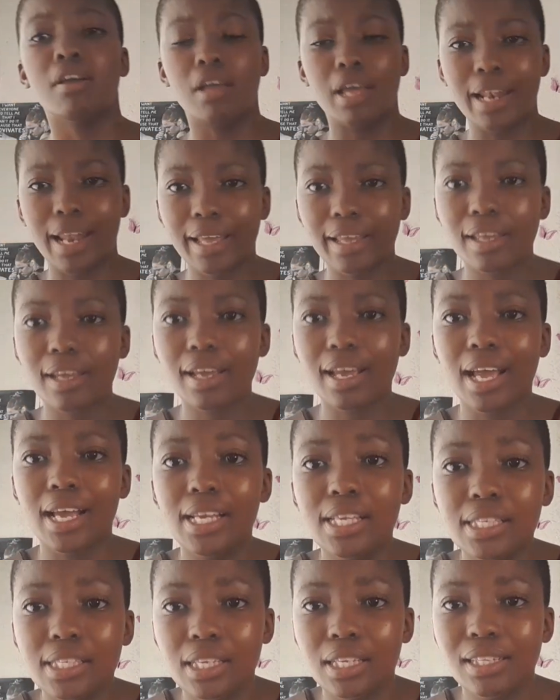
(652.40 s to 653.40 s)
Like,
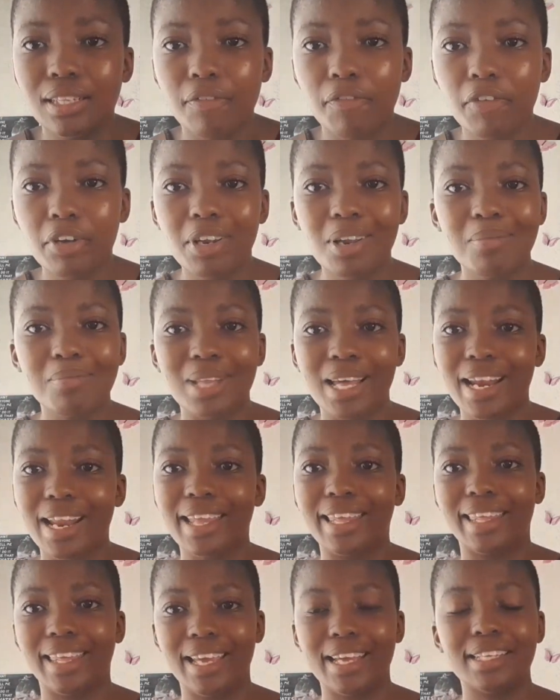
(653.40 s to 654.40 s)
guys, the freedom that I
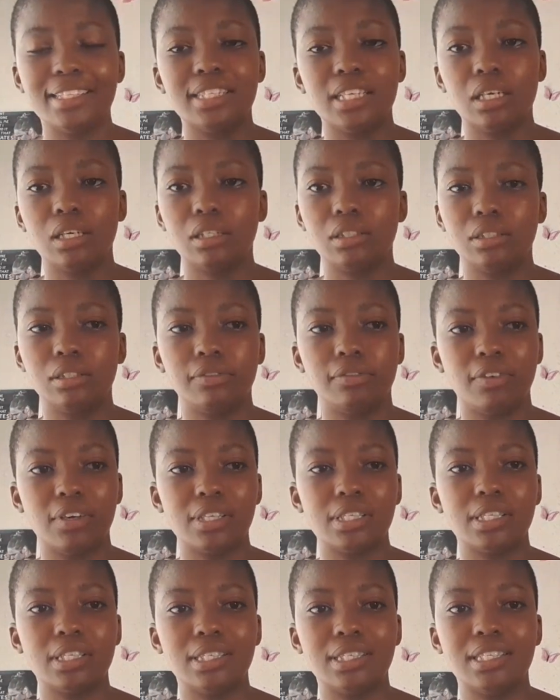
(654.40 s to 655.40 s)
get at
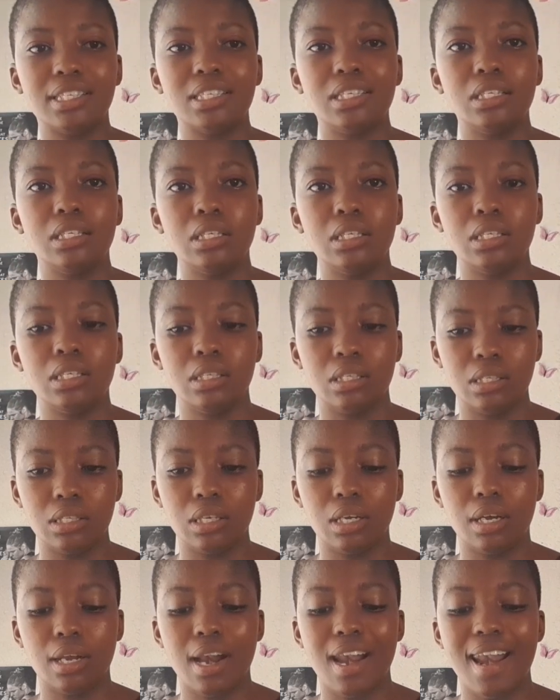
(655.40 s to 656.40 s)
varsity is
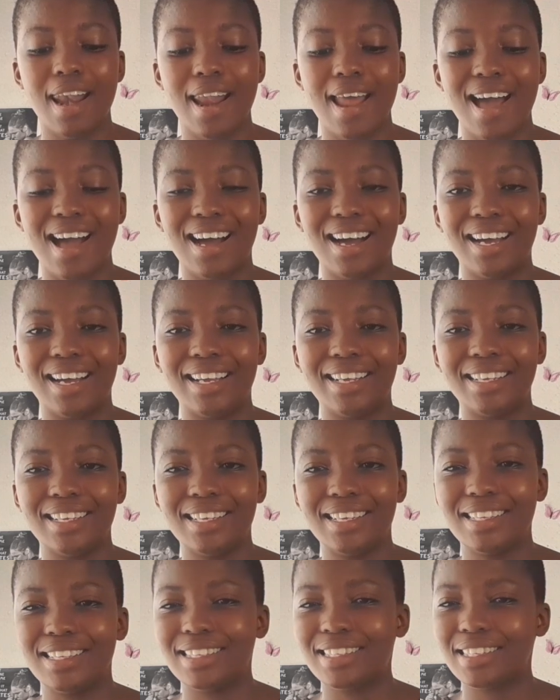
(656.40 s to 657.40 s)

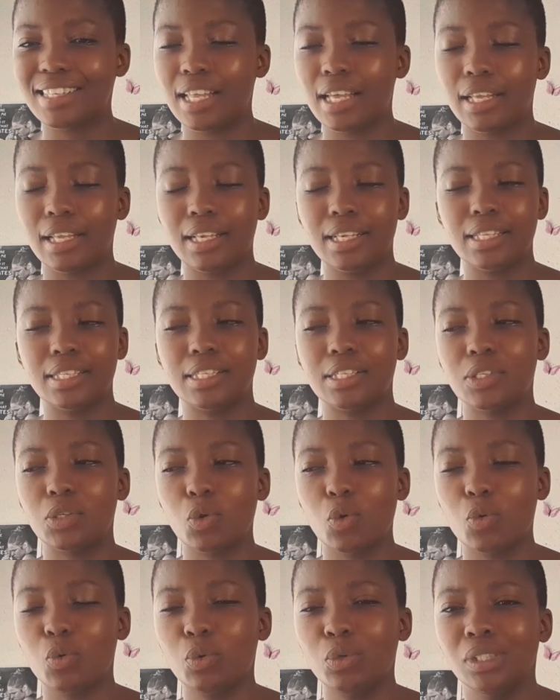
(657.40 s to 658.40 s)
nice. Like, it's
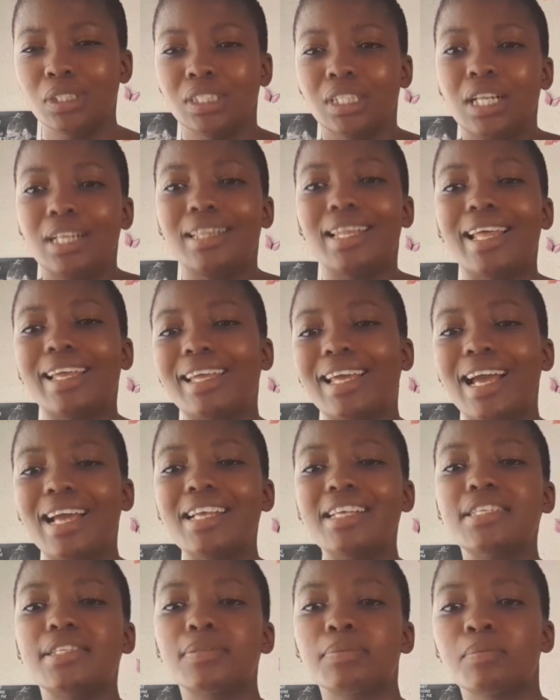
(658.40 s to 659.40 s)
so, like,
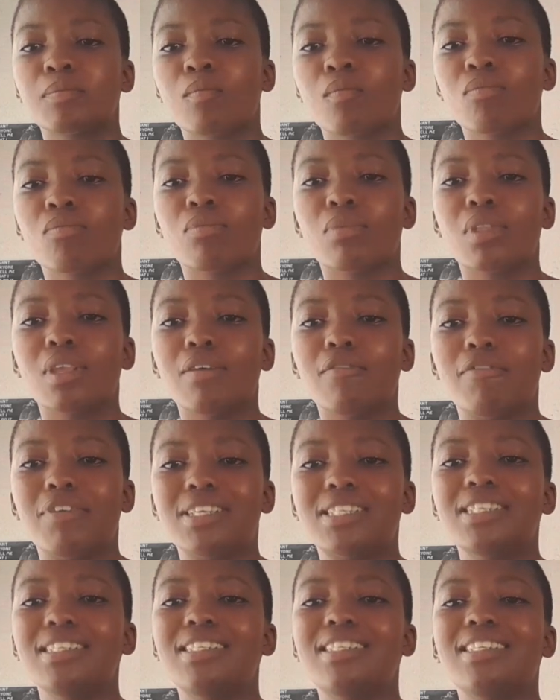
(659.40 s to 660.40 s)
guys,
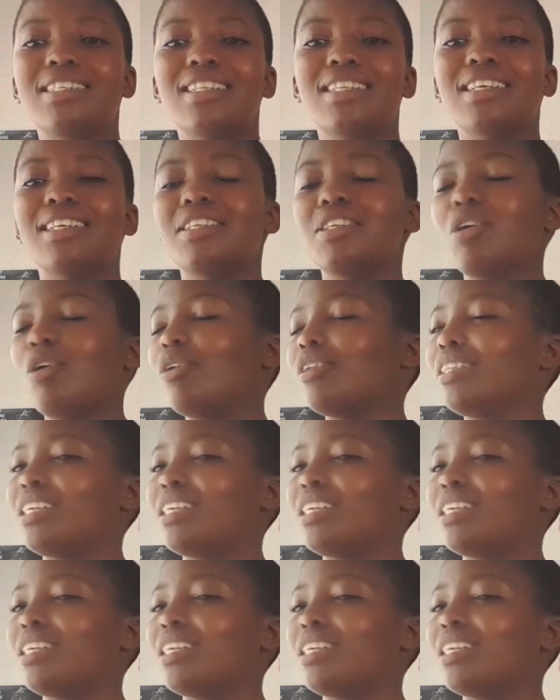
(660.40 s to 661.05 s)
varsity, yo,